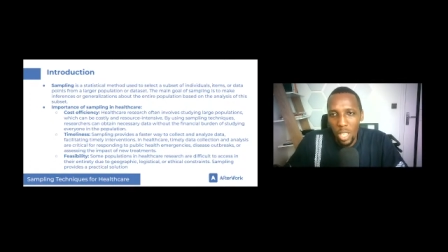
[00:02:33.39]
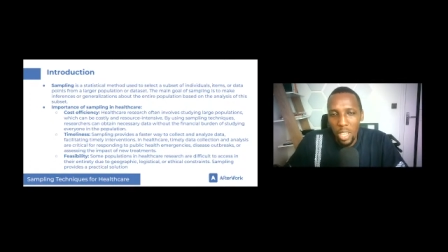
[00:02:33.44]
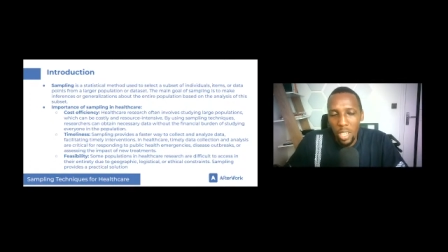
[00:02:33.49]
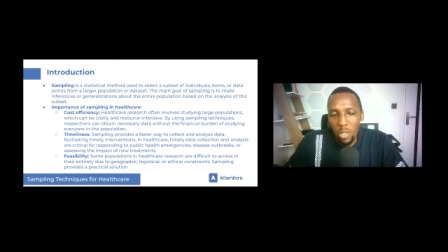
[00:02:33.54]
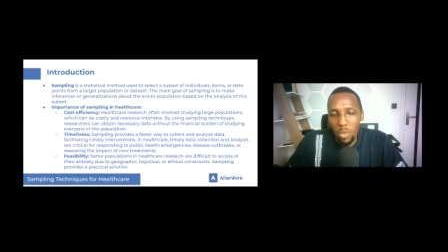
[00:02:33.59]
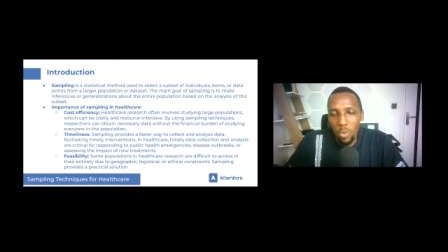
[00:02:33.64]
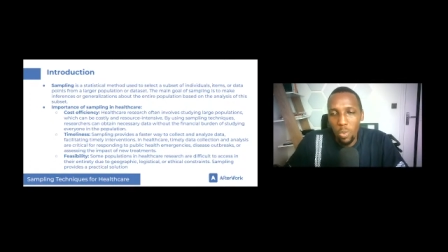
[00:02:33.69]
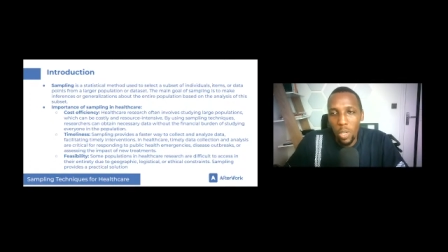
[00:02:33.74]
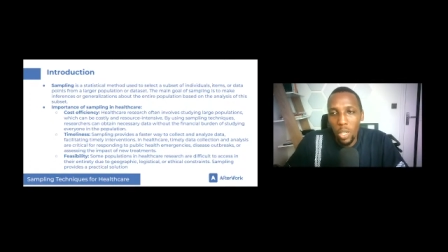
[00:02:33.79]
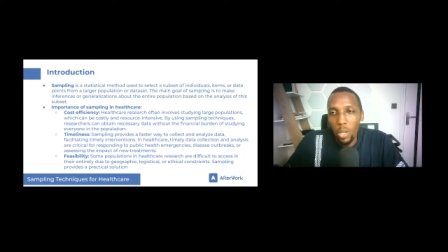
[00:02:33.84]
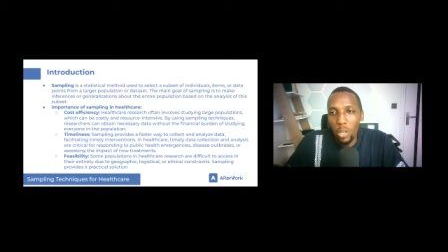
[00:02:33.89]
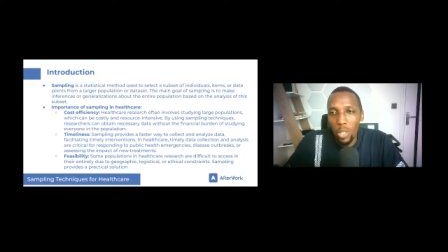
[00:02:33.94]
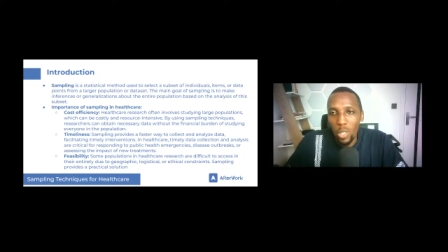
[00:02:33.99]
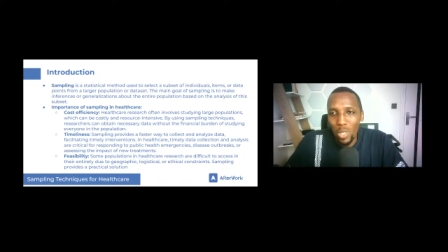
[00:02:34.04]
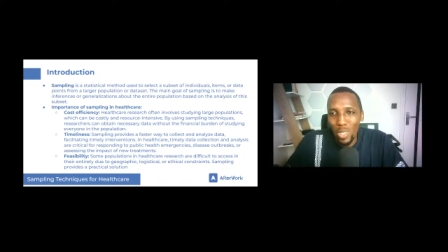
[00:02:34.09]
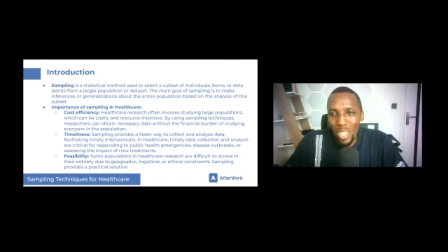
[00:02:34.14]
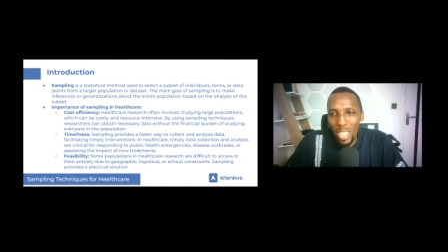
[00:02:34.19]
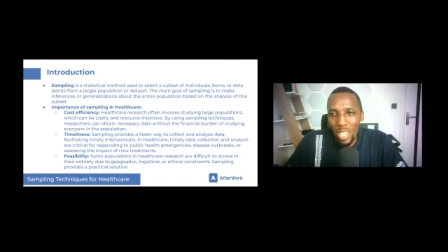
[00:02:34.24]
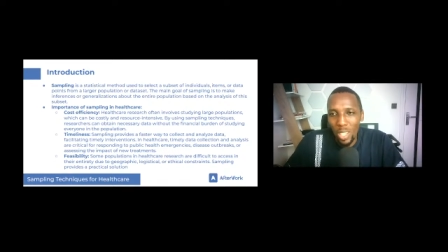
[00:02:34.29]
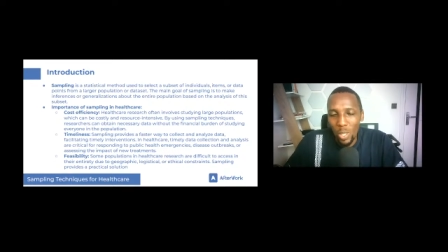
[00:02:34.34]
And we're
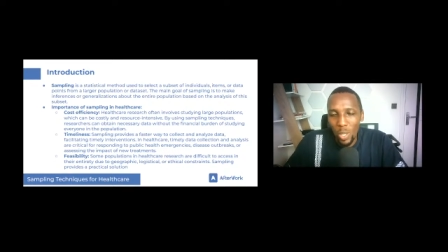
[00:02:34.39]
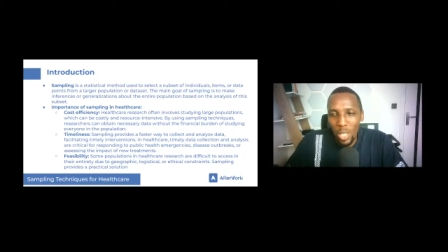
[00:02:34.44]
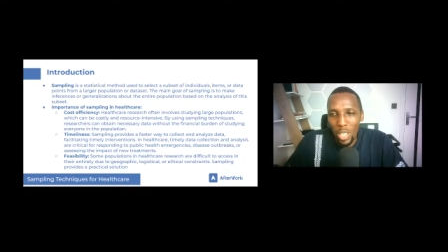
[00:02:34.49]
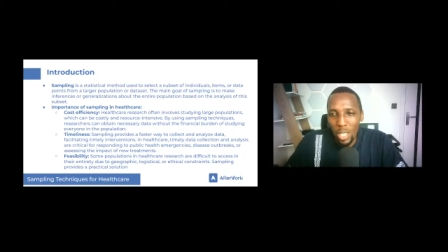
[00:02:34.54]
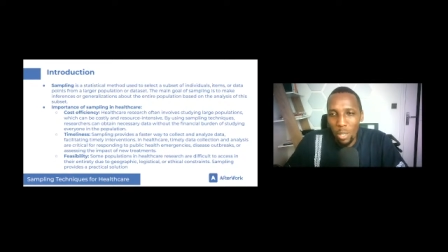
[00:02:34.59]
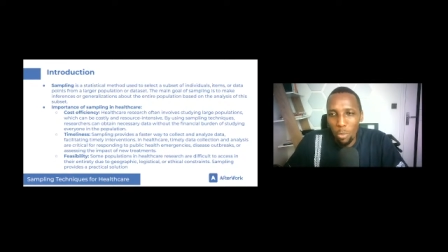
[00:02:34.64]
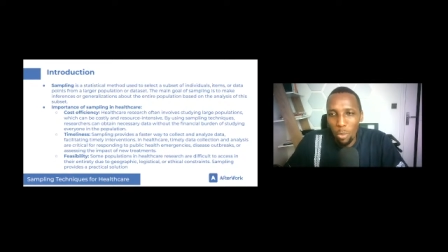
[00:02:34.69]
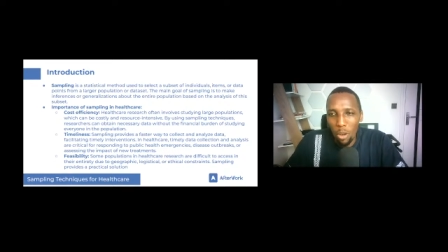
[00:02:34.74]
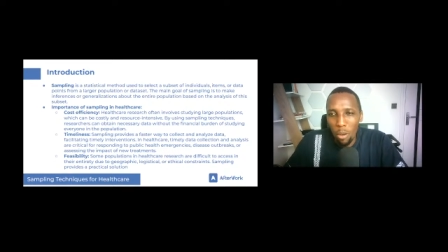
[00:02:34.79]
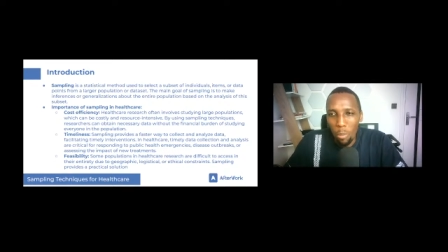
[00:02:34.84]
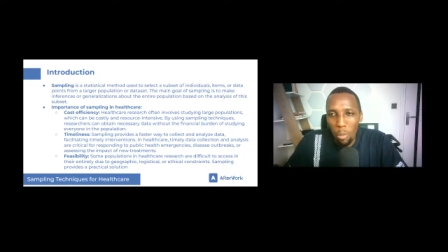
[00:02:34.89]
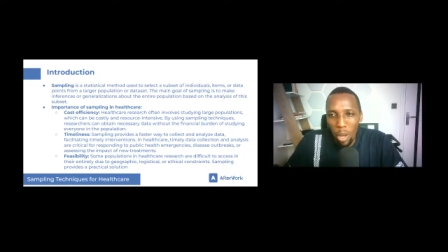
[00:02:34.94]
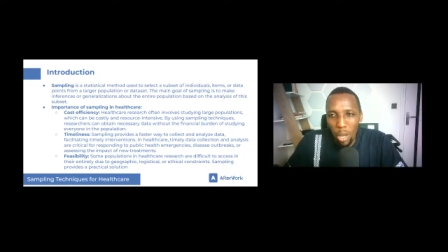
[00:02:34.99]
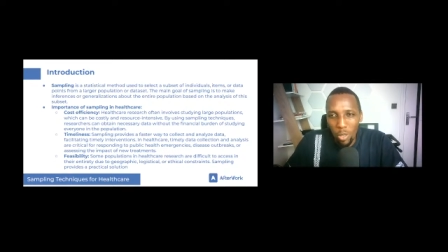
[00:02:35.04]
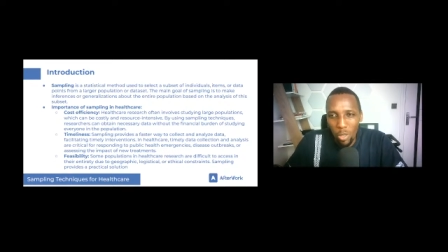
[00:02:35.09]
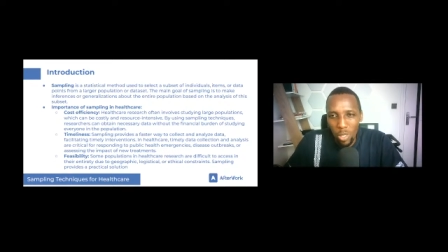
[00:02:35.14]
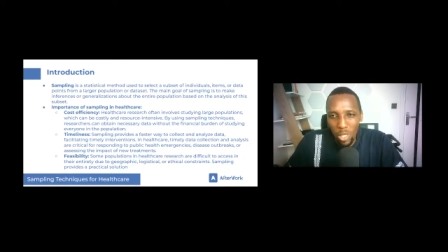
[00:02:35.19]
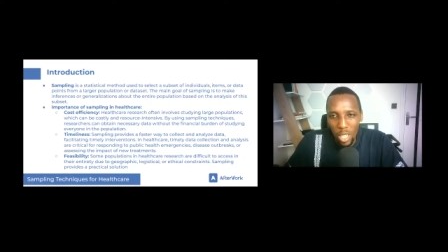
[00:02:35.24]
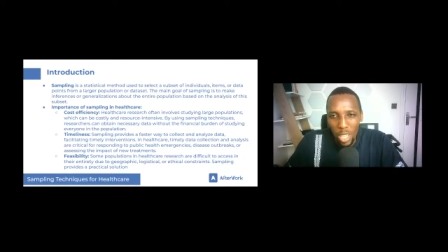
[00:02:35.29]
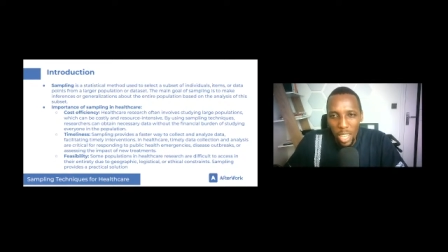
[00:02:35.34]
going to get to learn more
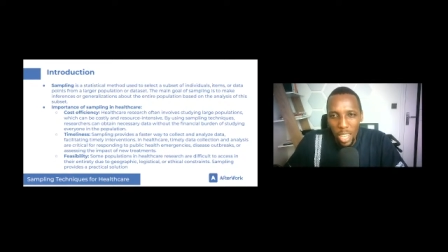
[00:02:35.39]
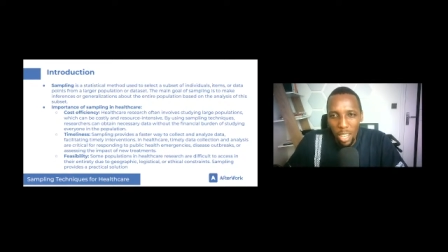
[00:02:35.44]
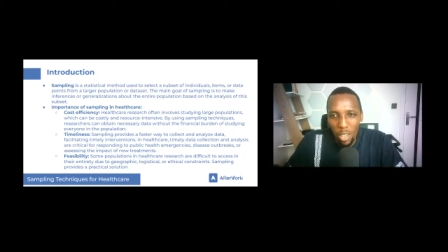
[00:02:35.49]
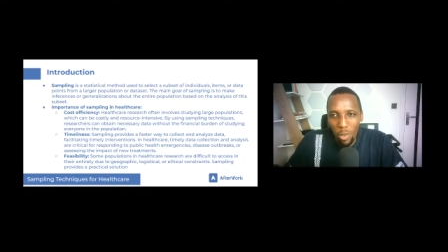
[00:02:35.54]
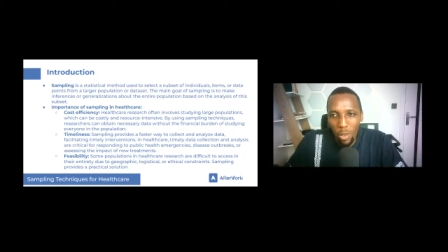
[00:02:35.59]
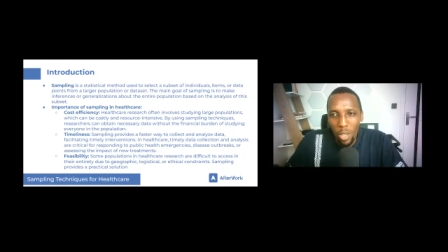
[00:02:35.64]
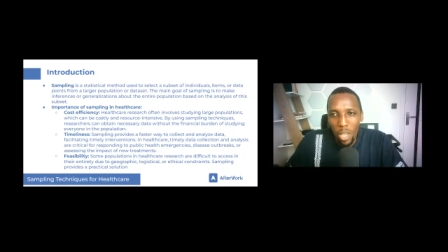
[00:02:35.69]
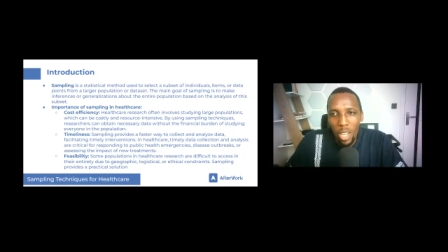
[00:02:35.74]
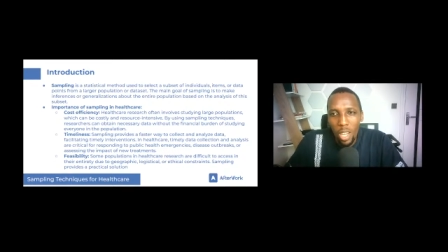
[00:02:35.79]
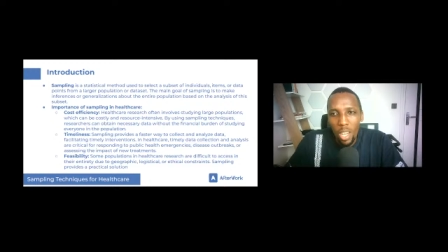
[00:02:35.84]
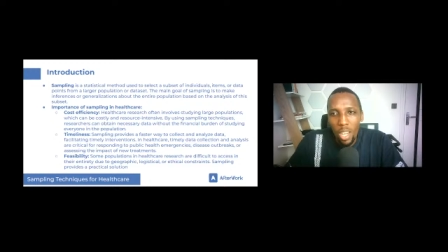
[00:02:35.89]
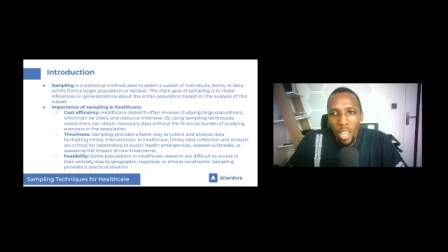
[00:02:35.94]
about how